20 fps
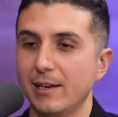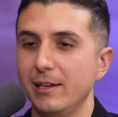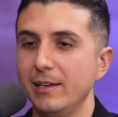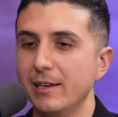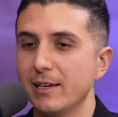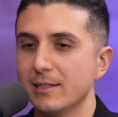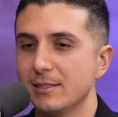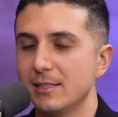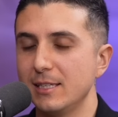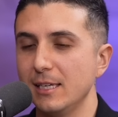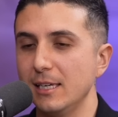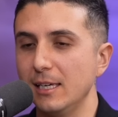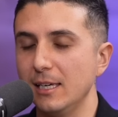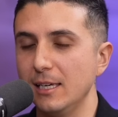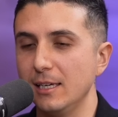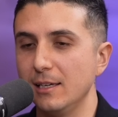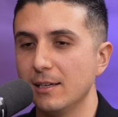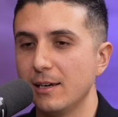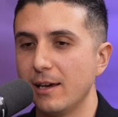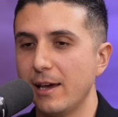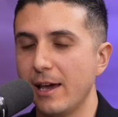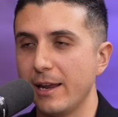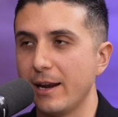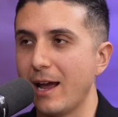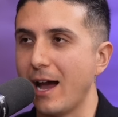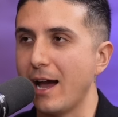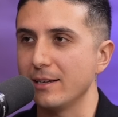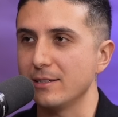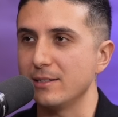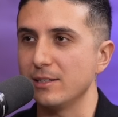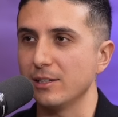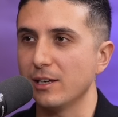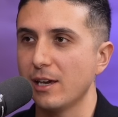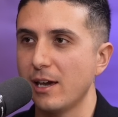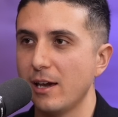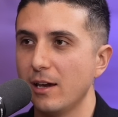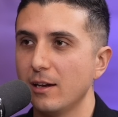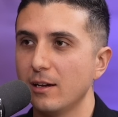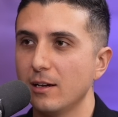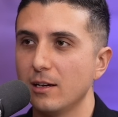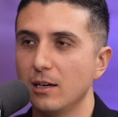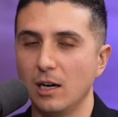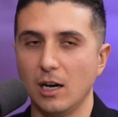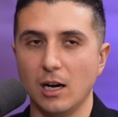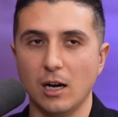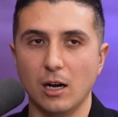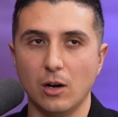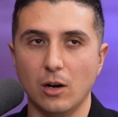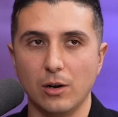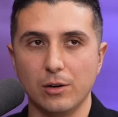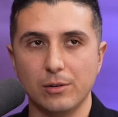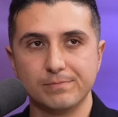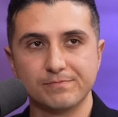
E-S-T-E-N-I-C-K. Okay.